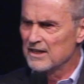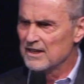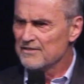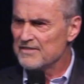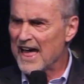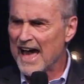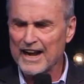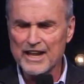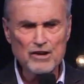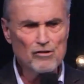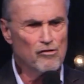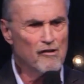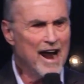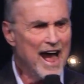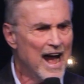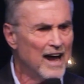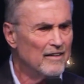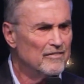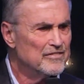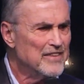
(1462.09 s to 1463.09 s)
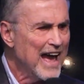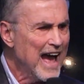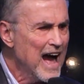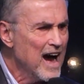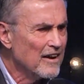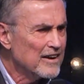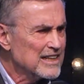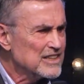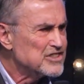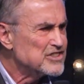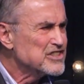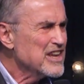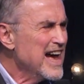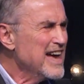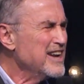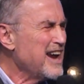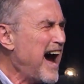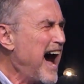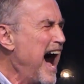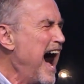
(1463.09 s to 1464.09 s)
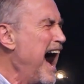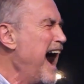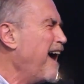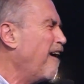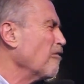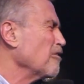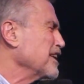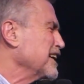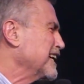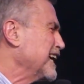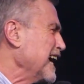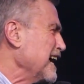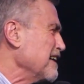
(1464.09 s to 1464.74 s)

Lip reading: that he ran down and said, "I'll give